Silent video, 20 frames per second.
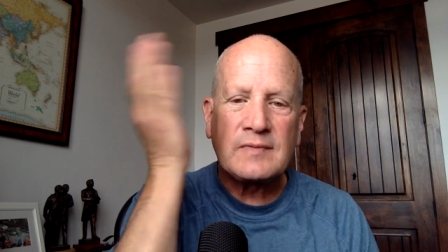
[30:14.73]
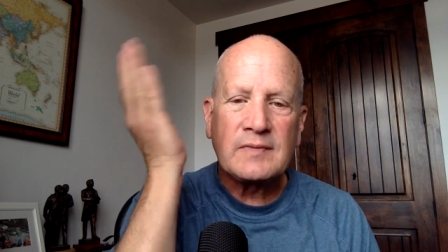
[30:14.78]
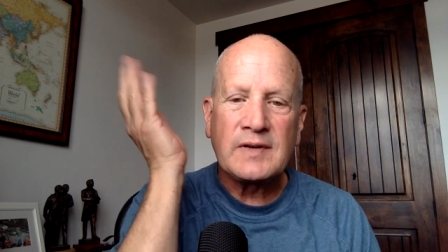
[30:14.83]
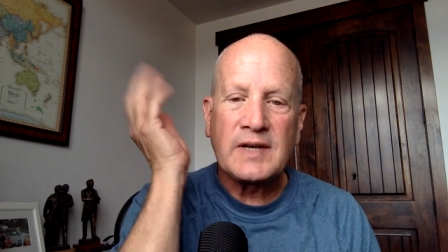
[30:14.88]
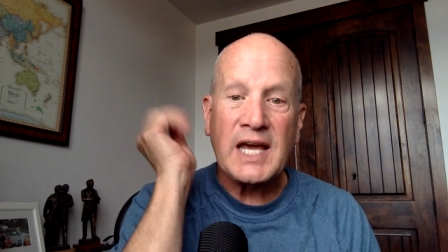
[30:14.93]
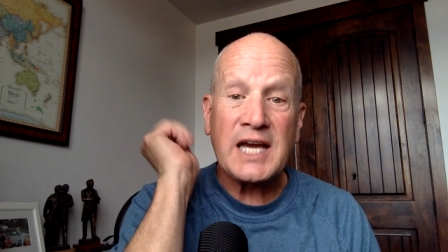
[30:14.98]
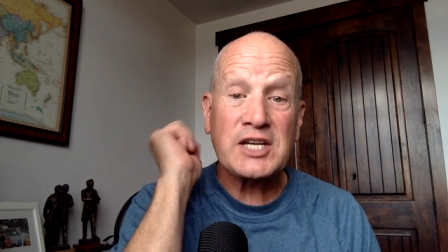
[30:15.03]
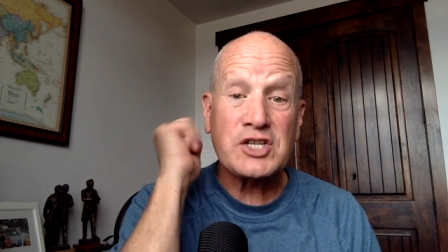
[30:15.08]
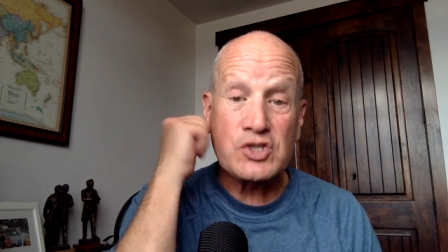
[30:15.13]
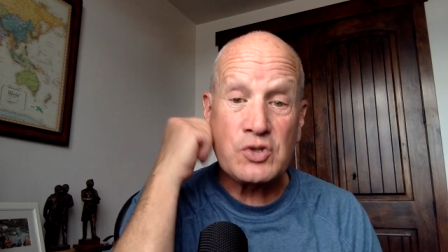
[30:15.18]

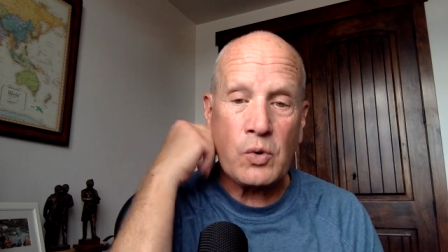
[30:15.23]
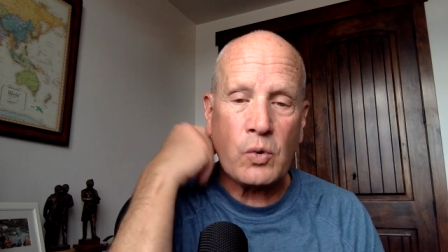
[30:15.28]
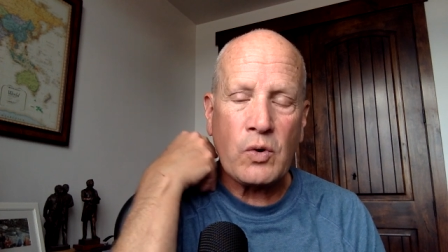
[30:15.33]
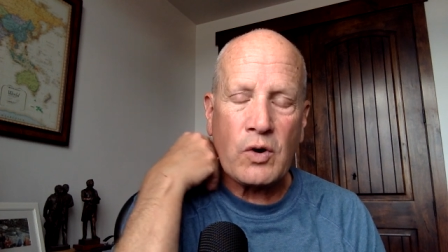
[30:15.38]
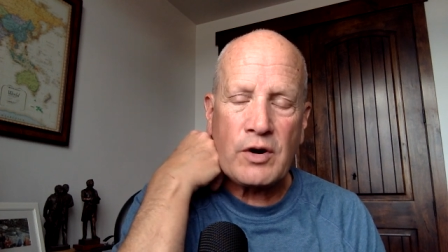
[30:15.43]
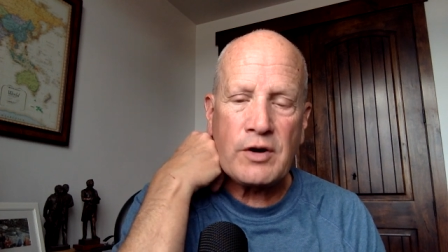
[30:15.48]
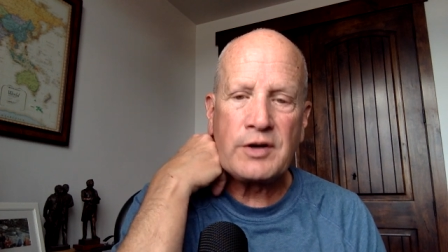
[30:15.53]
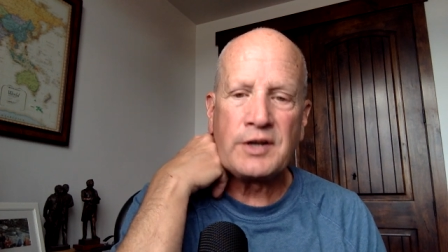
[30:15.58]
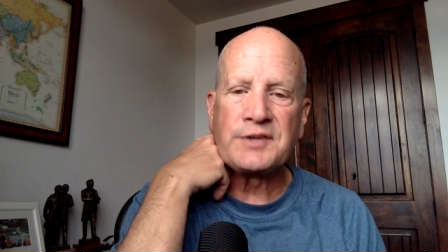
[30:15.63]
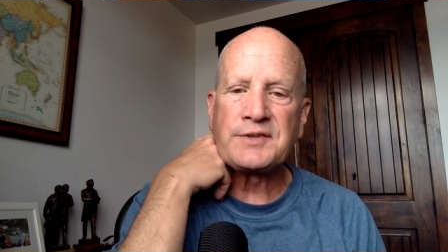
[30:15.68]
next
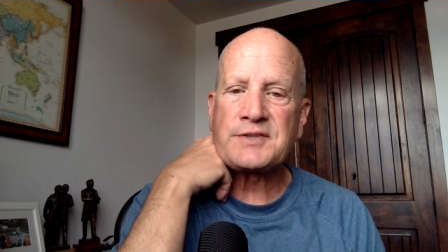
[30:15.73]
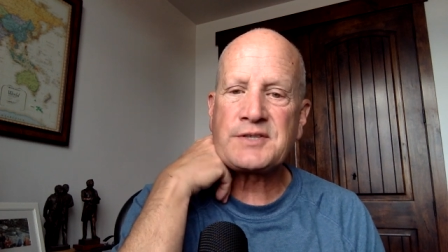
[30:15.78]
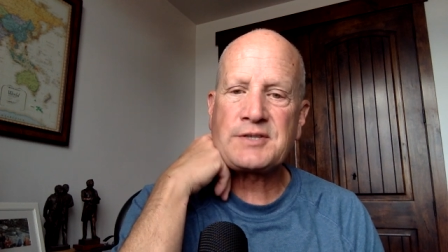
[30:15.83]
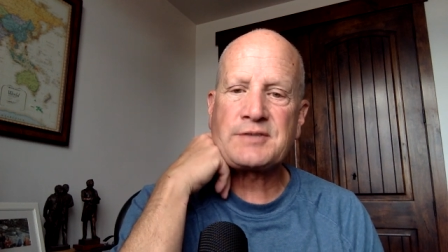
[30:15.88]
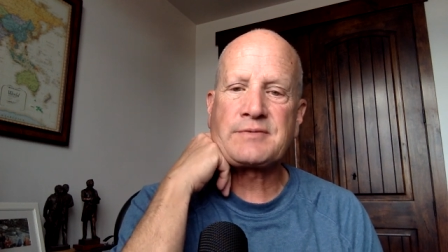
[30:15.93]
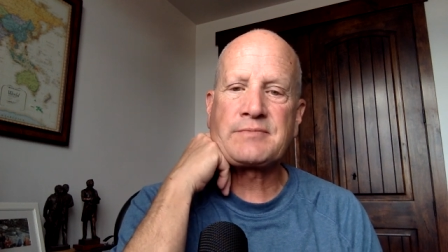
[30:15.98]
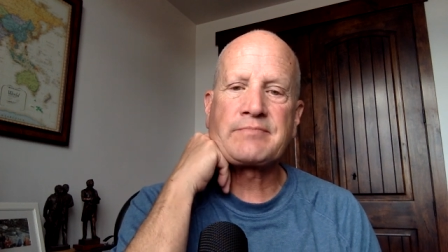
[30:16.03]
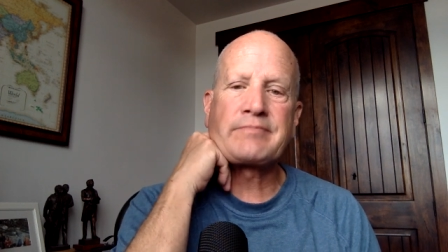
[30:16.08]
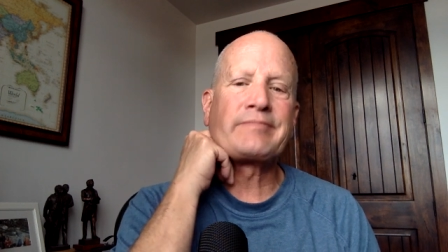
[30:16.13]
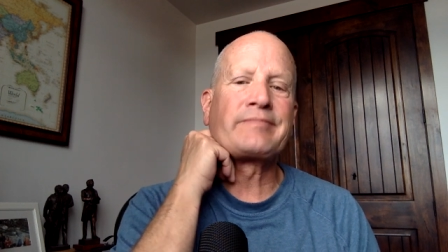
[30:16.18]

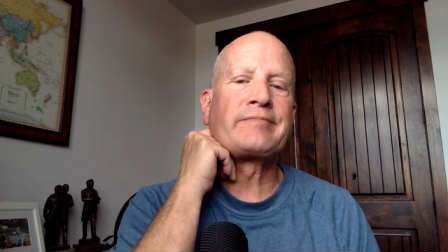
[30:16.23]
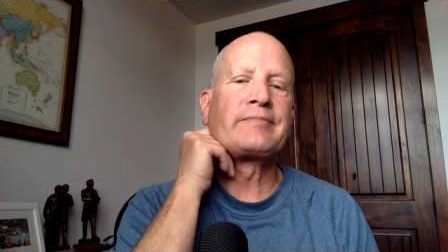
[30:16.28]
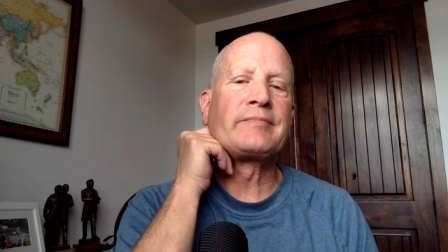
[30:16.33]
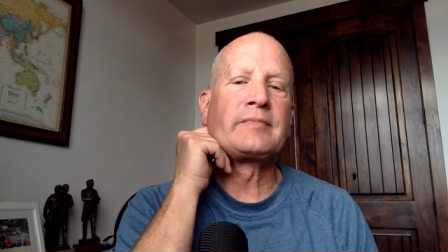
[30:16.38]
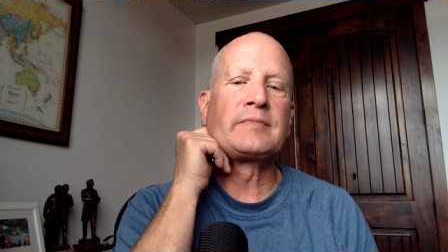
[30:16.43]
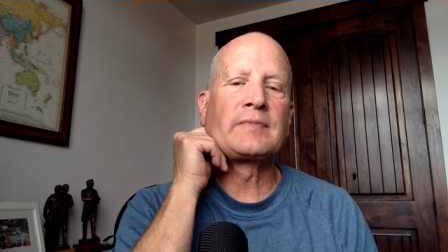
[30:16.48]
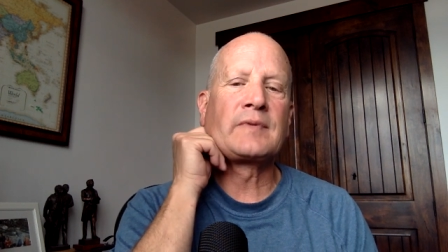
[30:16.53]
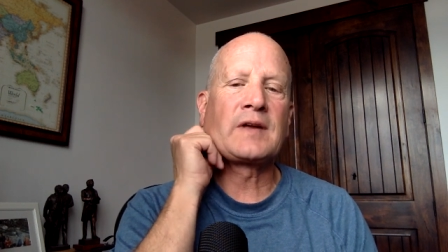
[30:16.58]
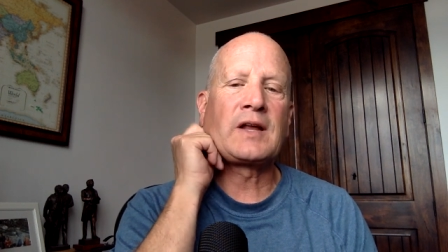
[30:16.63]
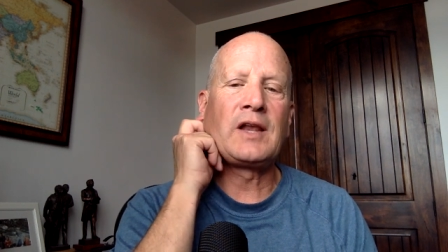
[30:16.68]
ordinance
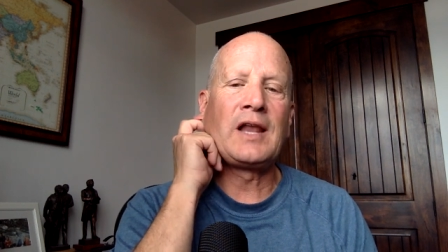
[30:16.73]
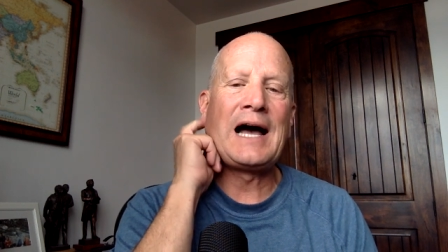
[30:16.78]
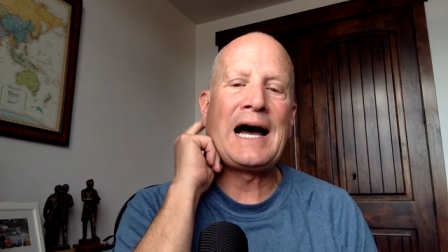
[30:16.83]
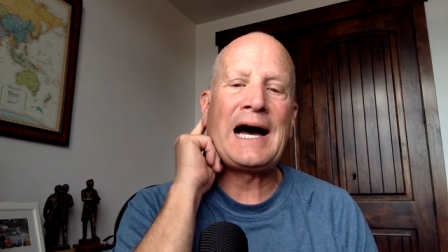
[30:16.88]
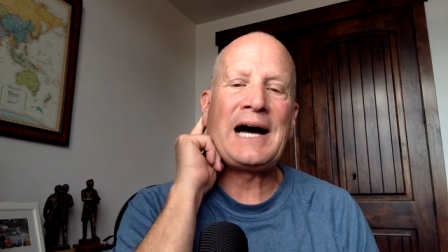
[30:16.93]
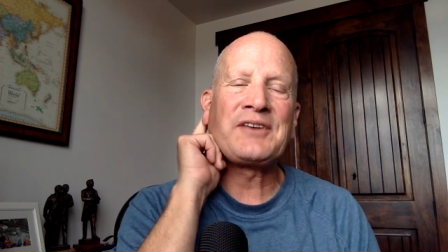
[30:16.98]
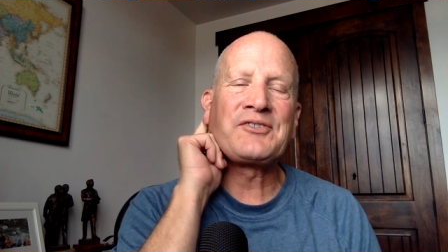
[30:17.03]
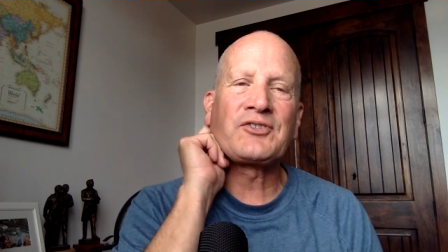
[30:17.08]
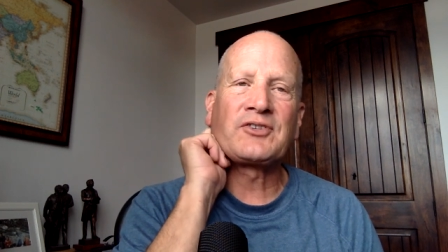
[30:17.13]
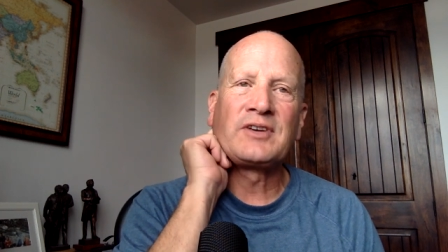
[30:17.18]

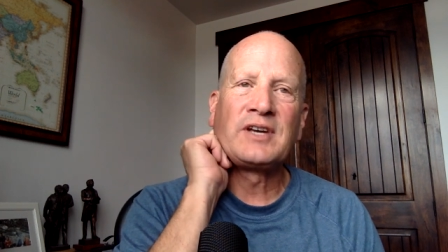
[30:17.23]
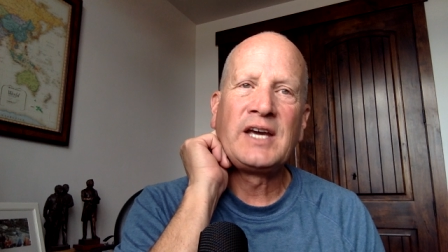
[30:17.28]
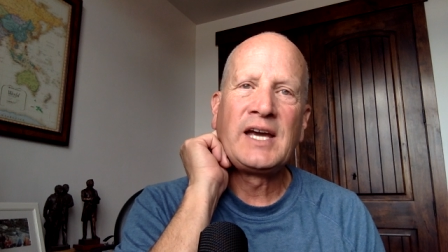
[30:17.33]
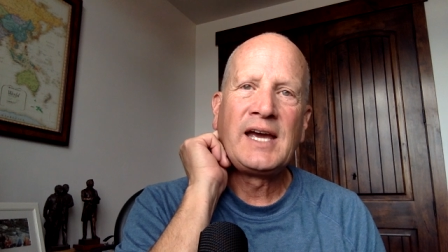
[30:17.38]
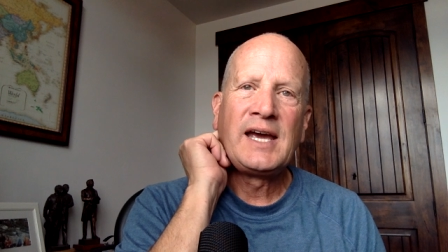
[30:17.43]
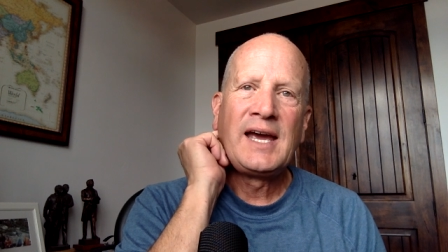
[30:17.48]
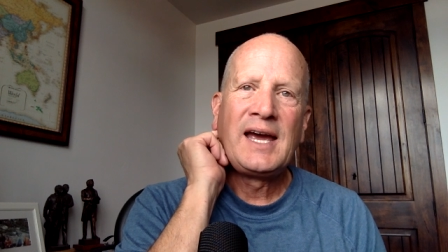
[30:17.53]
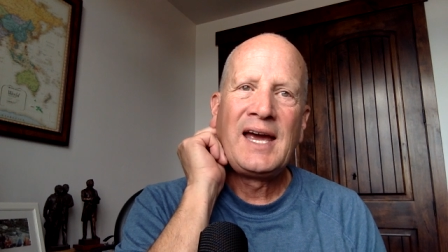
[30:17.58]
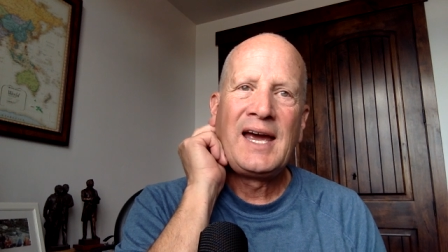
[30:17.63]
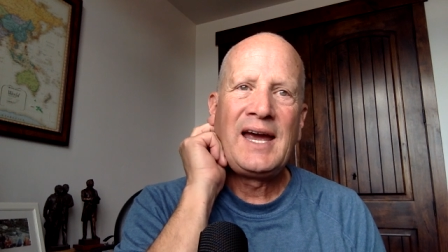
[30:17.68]
class,
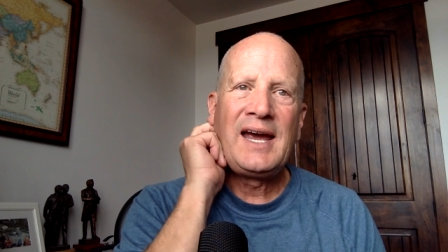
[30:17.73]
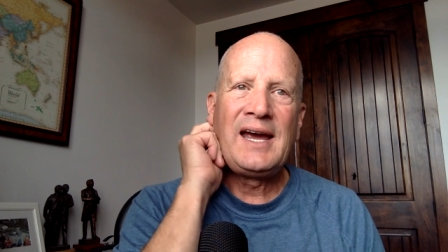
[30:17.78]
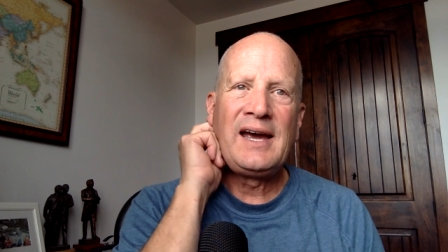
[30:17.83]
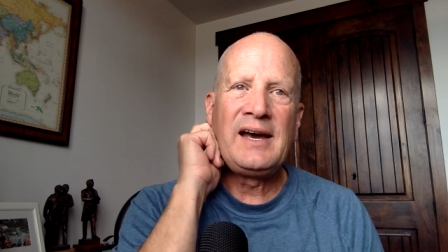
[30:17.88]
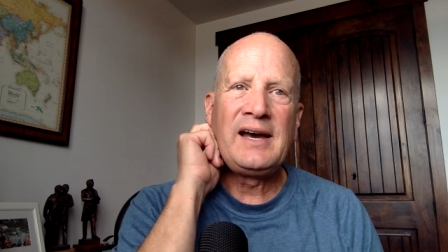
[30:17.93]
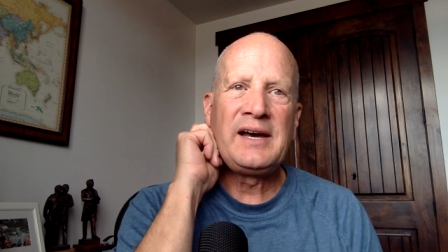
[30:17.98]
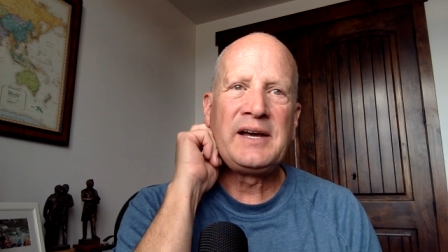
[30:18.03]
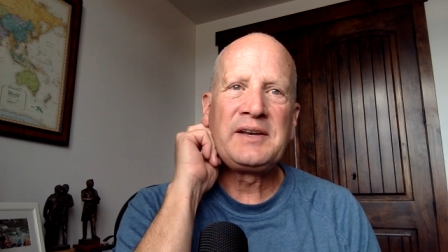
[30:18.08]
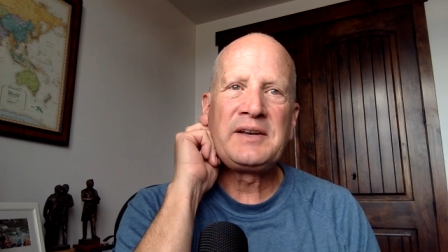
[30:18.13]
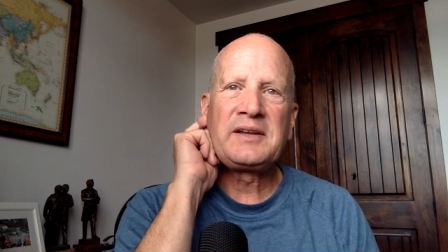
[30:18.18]

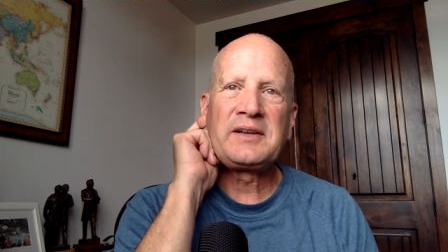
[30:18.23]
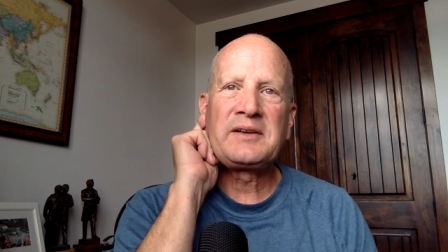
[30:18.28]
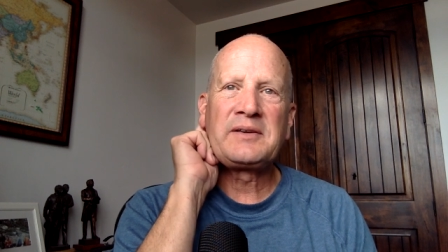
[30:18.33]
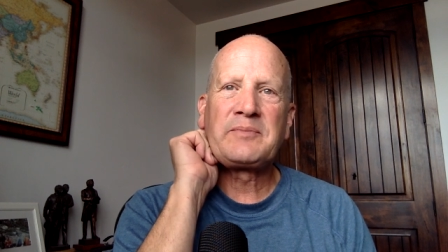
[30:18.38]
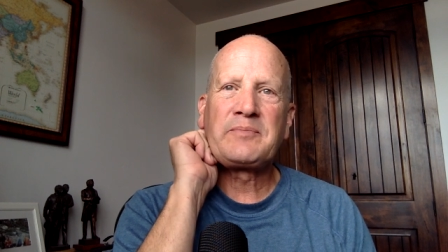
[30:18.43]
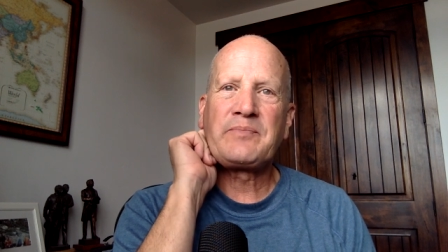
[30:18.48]
and